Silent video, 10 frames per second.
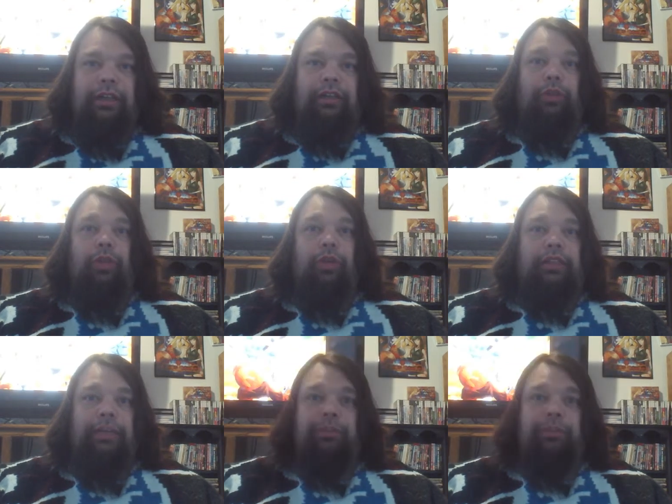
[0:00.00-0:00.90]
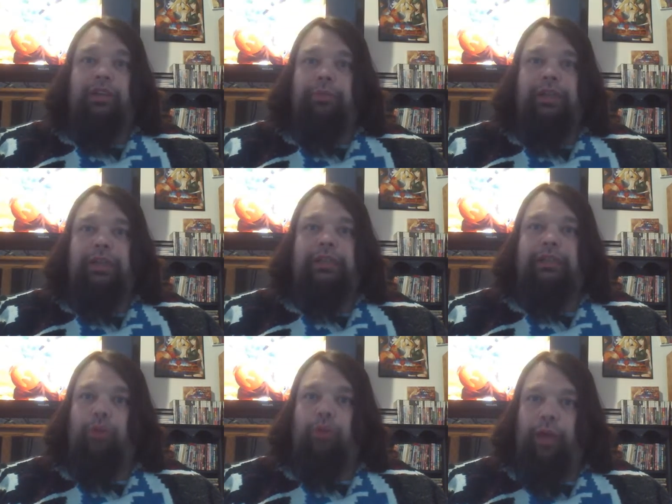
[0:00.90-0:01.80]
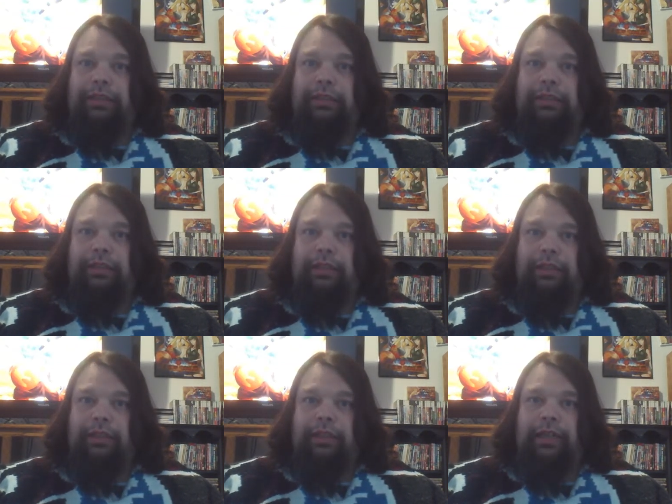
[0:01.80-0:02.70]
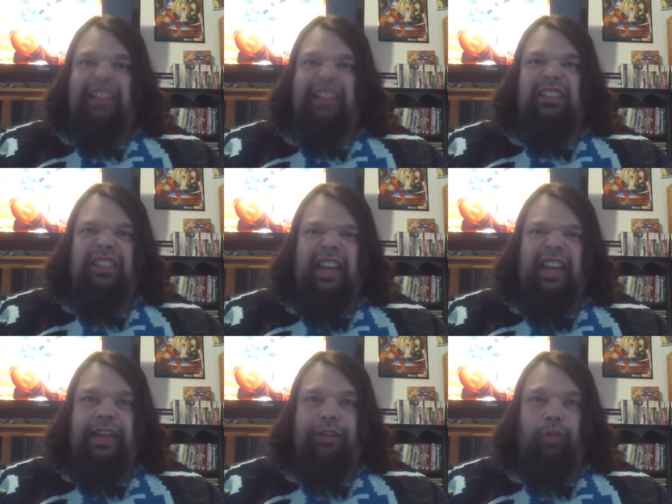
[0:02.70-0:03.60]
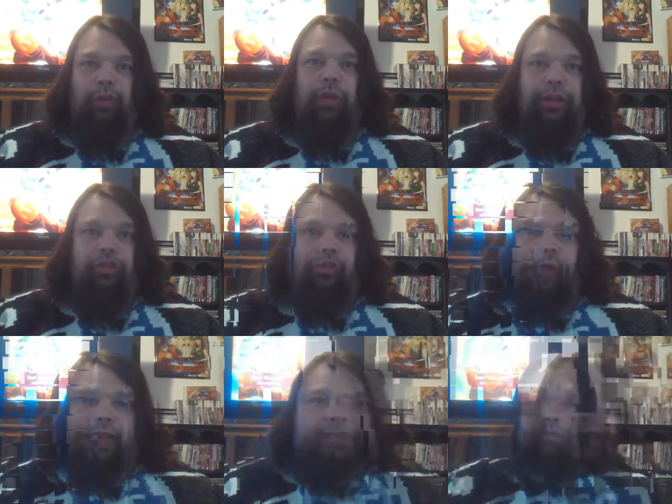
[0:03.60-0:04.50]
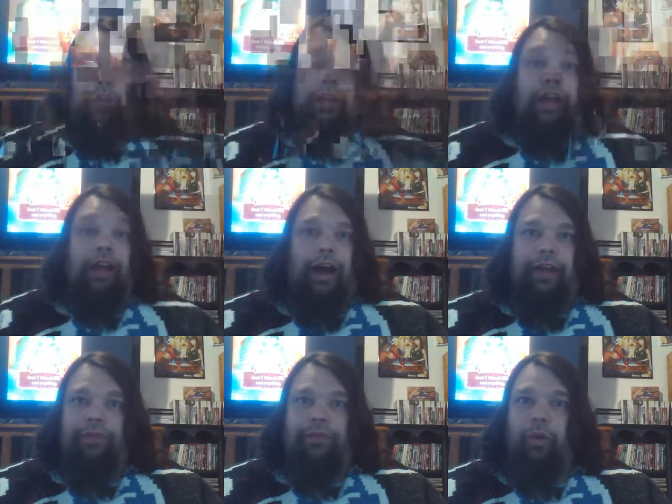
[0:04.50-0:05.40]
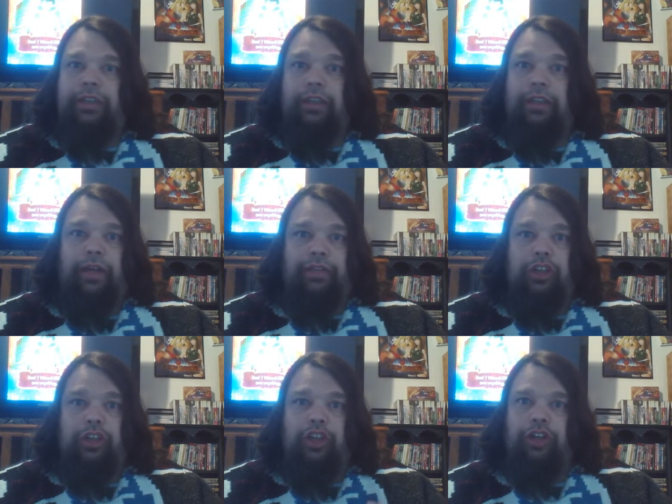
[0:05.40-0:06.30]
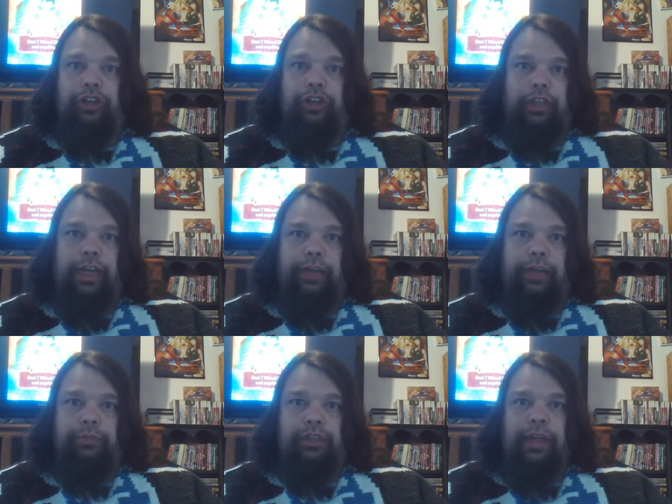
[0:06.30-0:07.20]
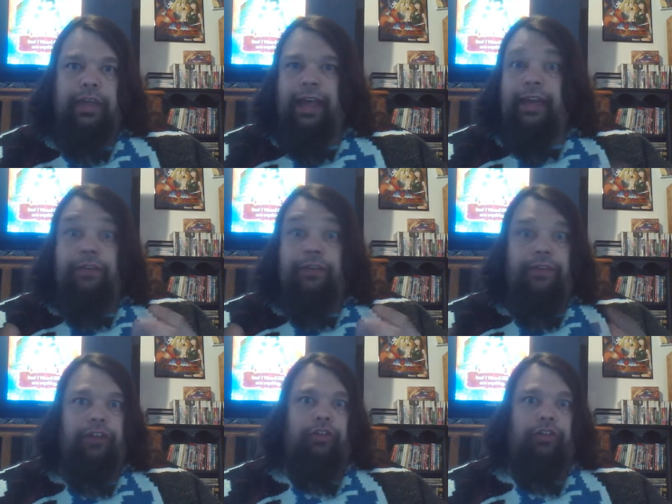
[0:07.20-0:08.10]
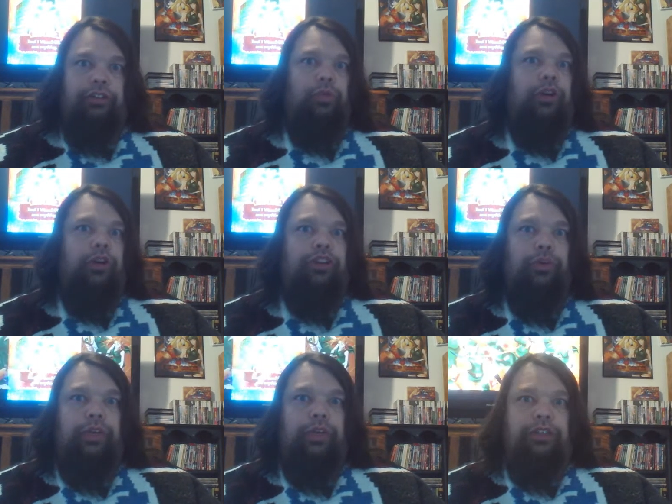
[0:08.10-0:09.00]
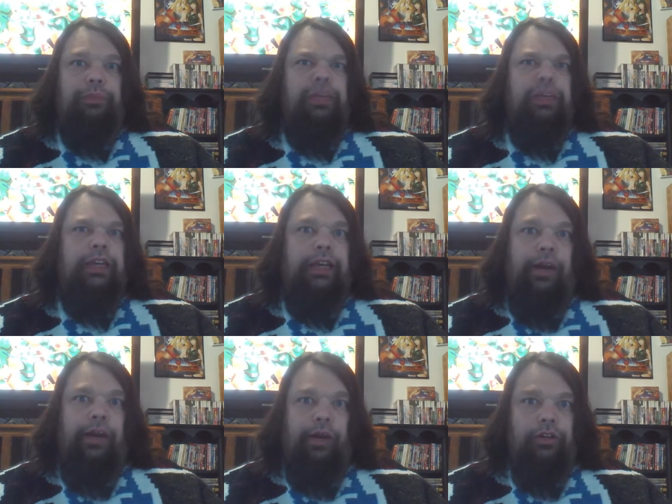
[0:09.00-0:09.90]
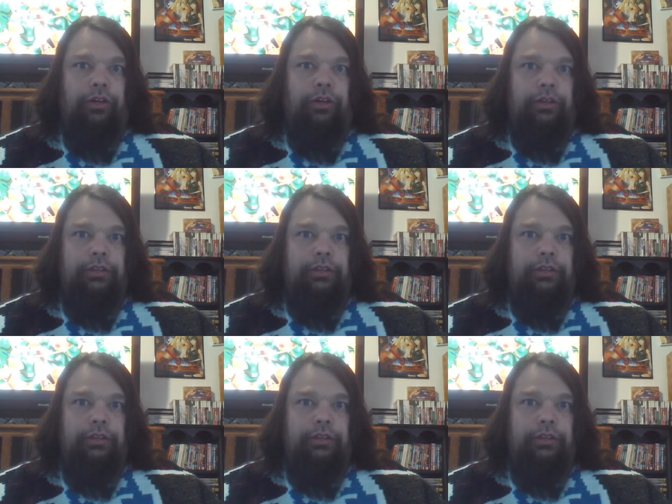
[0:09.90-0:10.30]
You will attempt to complete the quest and slay the red dragon. I have always loved dungeon games and adventures where you get to be a character